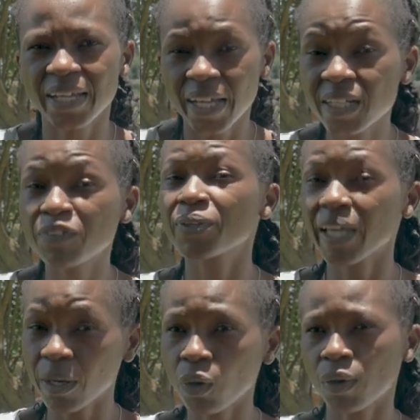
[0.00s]
And if
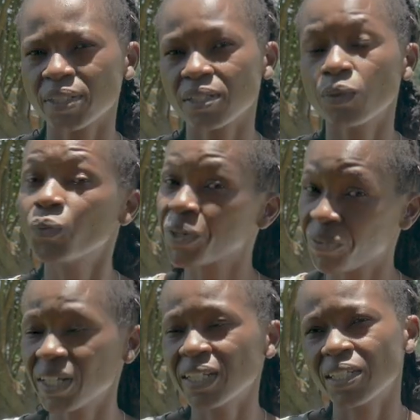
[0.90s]
they are not, we
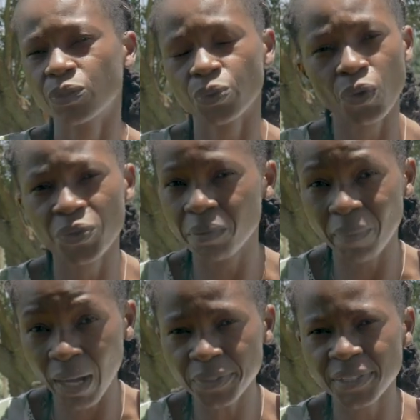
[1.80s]
really need to call
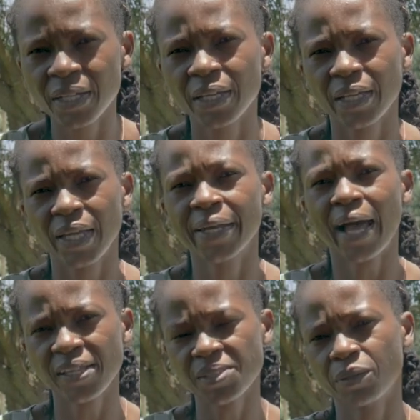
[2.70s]
them out and
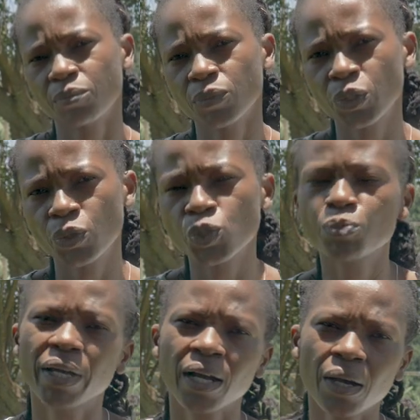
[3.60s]
ask them, you know, to
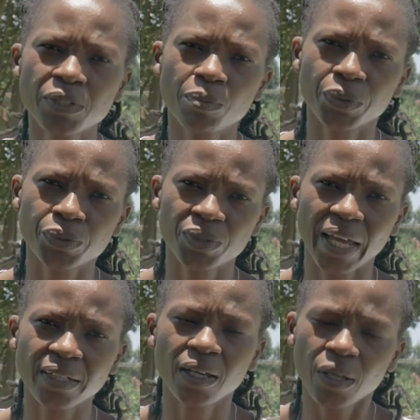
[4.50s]
be accountable to
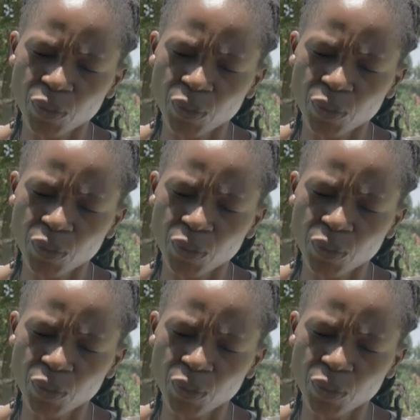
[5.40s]
that.